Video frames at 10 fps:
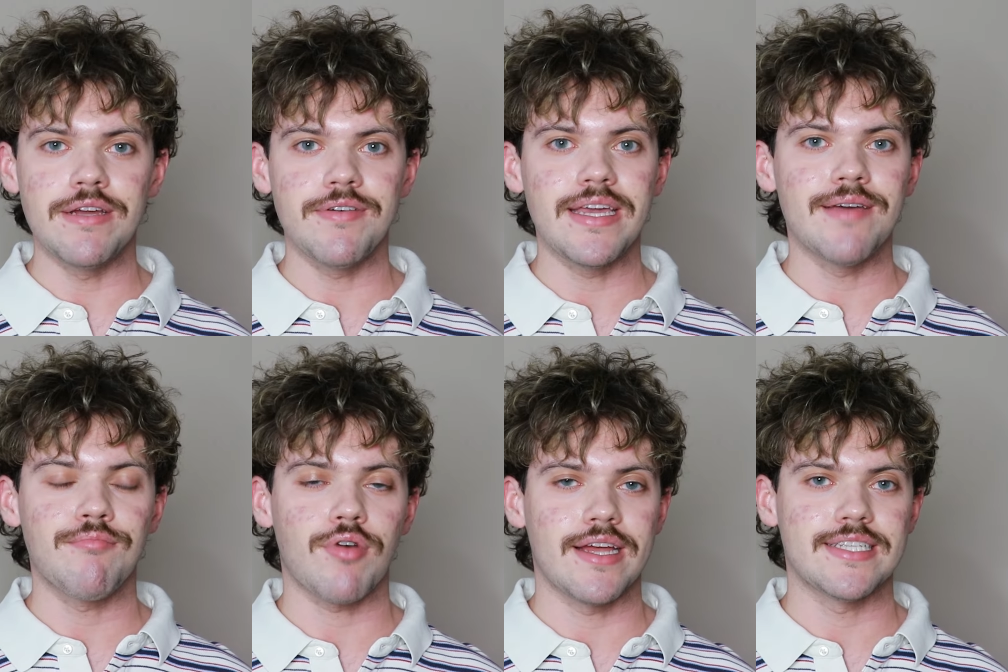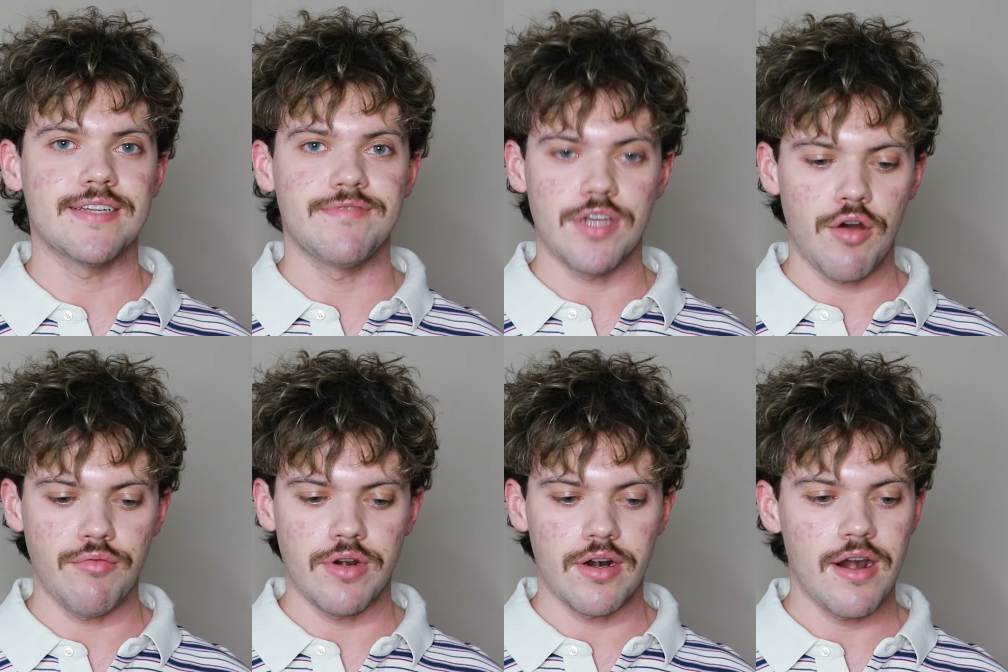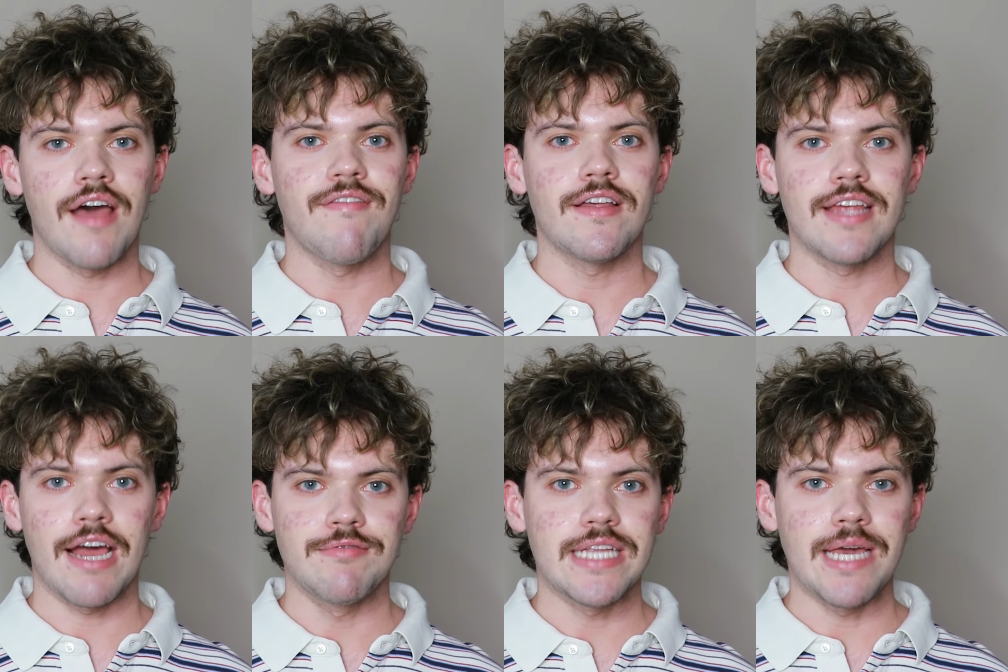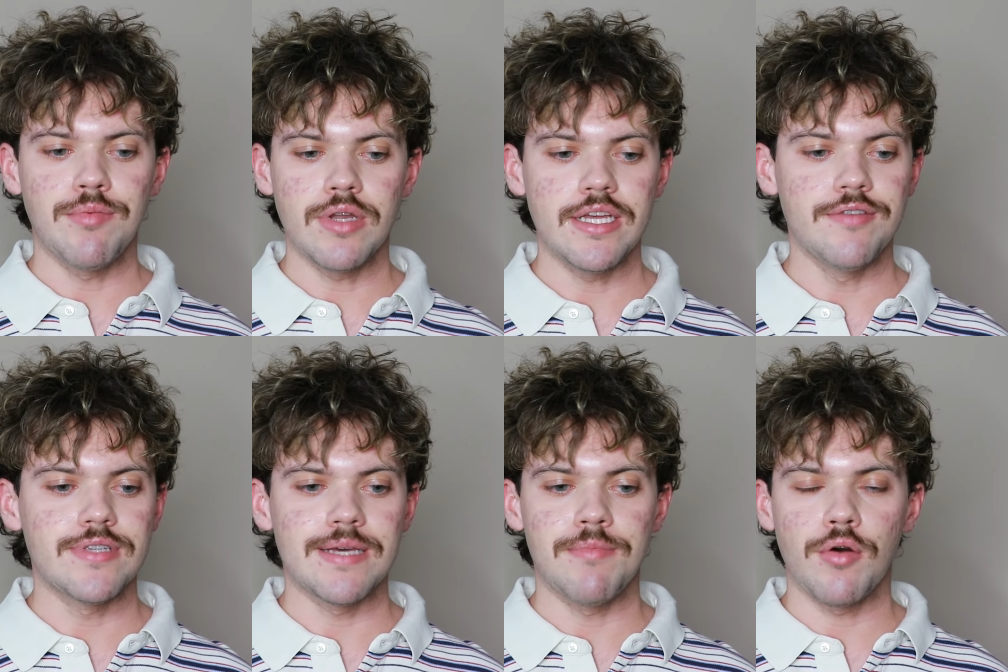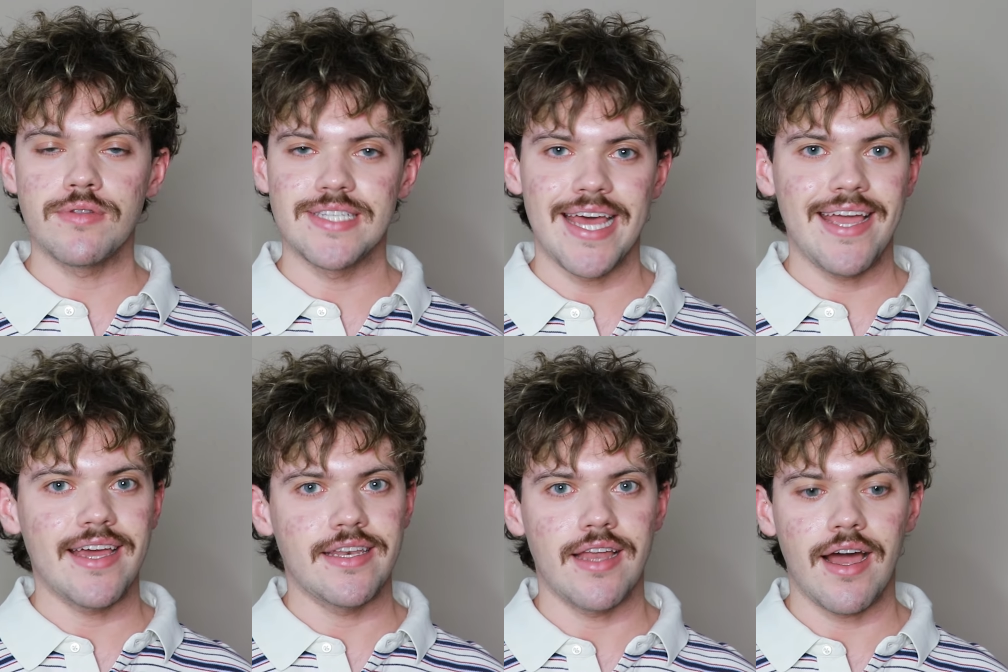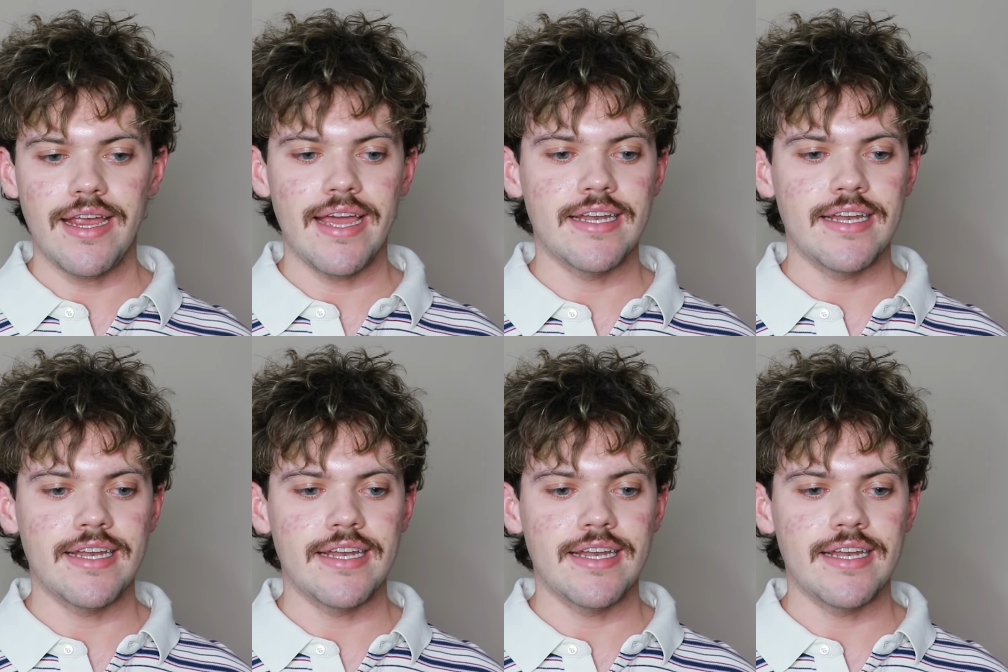really impressive toner. I found that I was able to use it both day and night,